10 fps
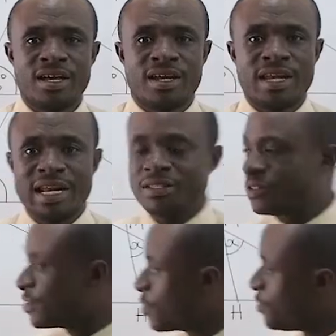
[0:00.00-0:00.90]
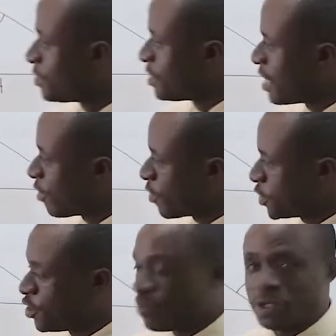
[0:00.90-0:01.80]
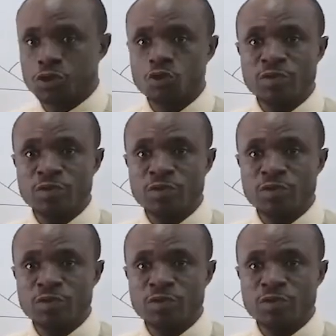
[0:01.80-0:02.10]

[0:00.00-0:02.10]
Now, let's consider question number 2,